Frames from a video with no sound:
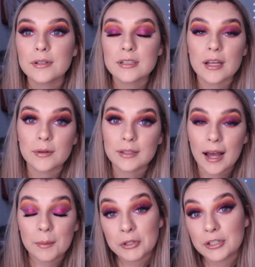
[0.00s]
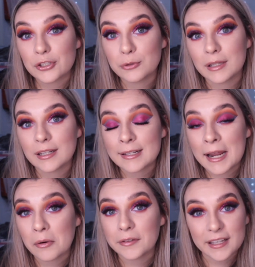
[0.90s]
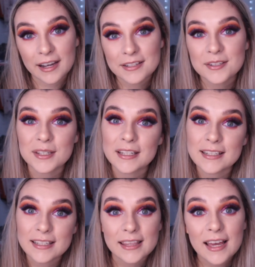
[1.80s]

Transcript: So yeah, I'm going to zoom in now on the eyes so you can see